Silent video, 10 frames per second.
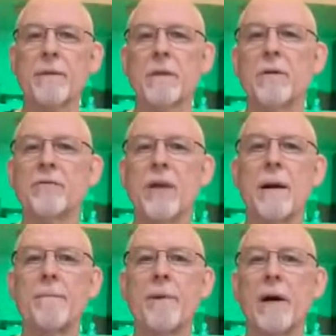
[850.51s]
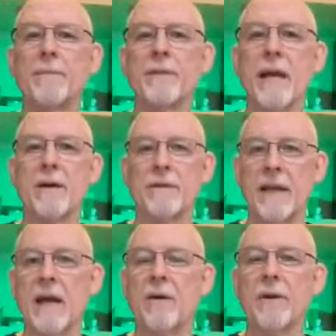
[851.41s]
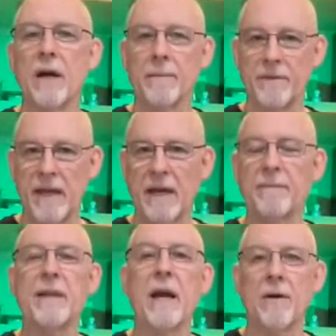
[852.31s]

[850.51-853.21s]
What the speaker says: close, up, down, up, tap,